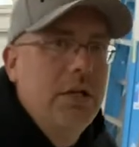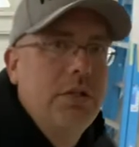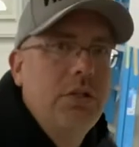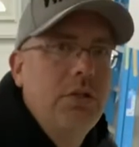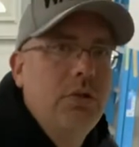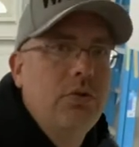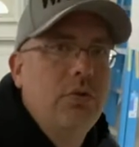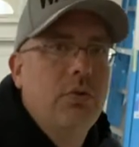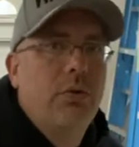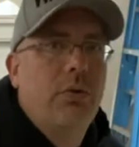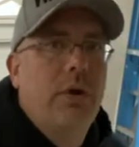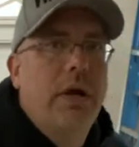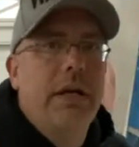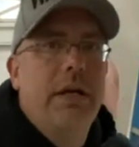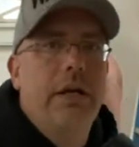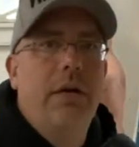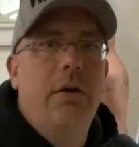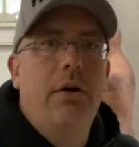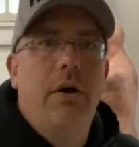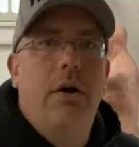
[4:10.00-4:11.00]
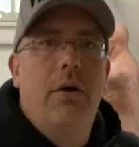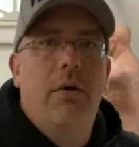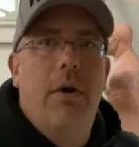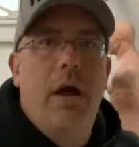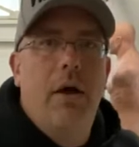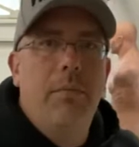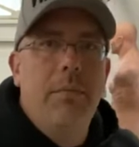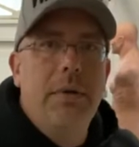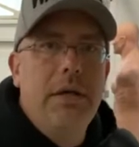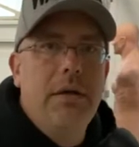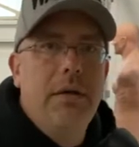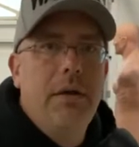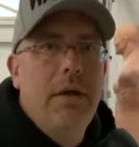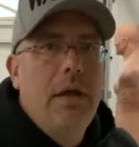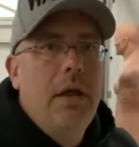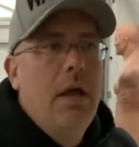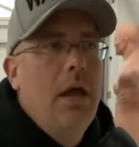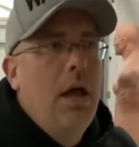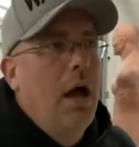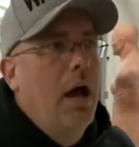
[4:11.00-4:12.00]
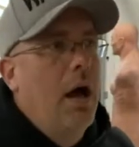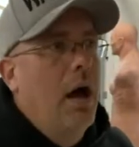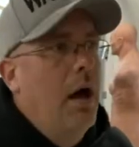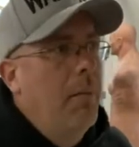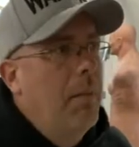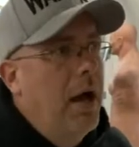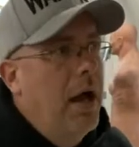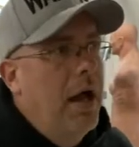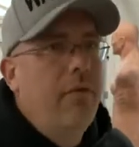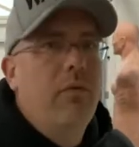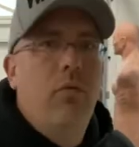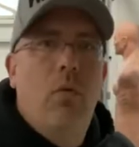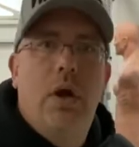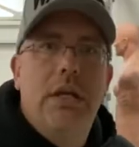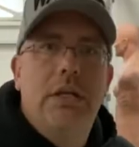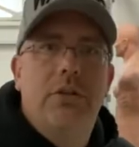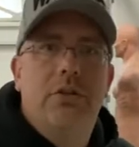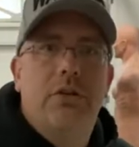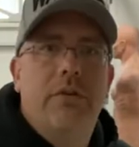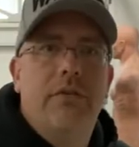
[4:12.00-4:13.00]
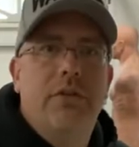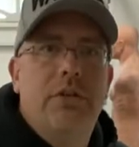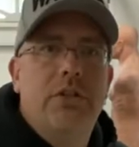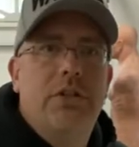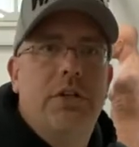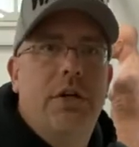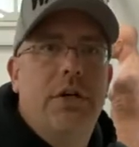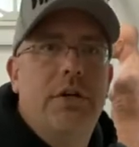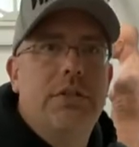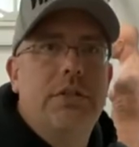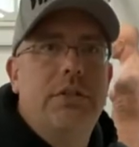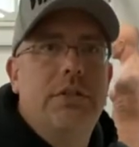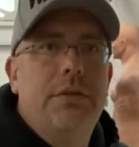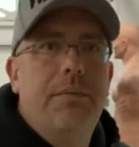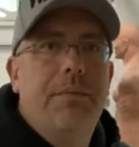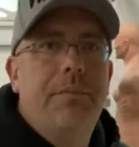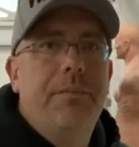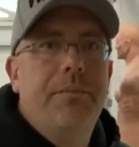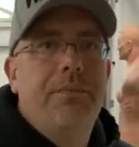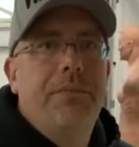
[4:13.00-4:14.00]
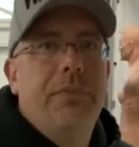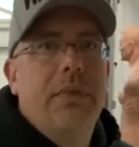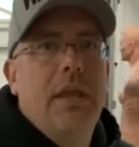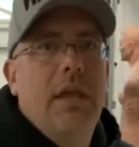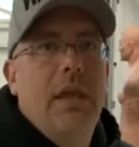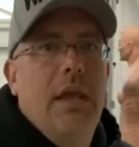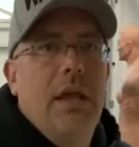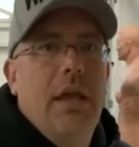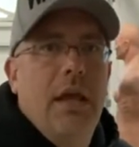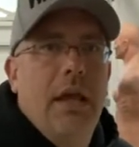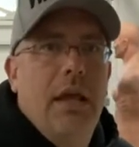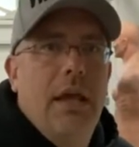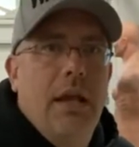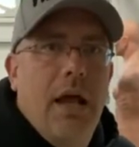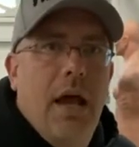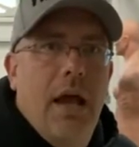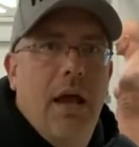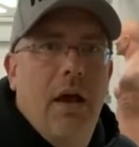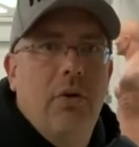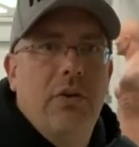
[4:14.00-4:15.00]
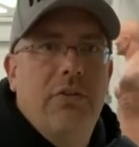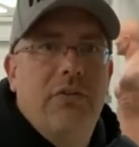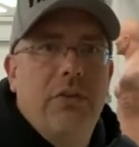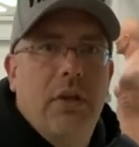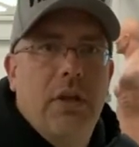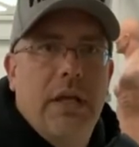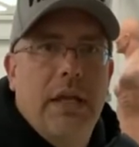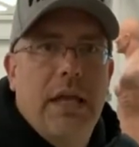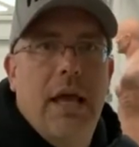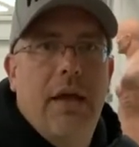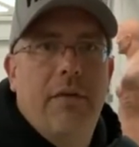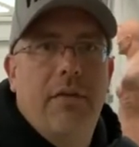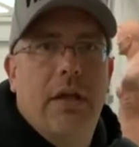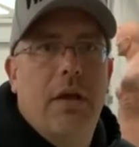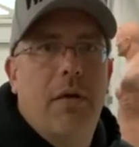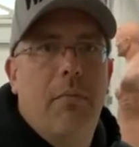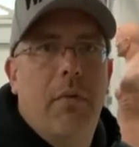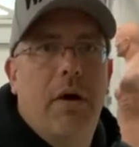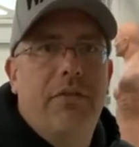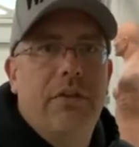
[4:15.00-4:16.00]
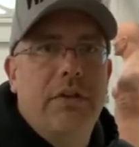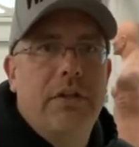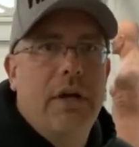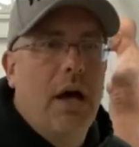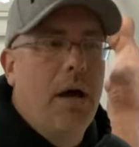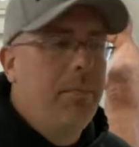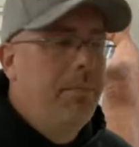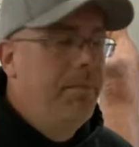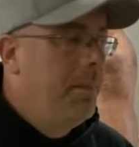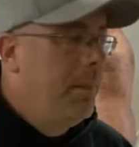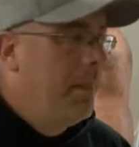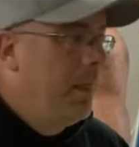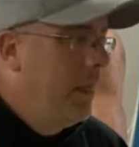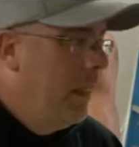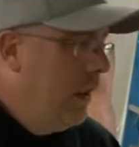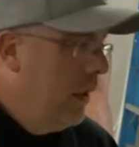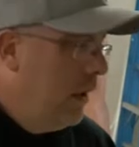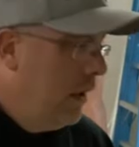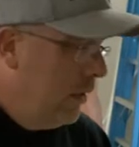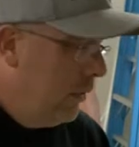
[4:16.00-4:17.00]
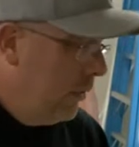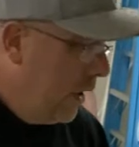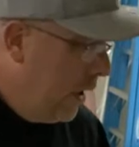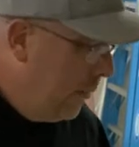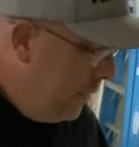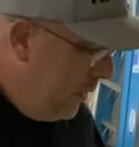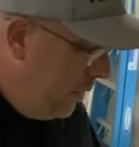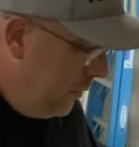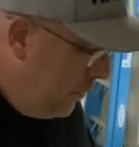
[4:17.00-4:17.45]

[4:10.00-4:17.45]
issues with right here around me. I have white driven shirts. And I always feel like I have like a muffin top around me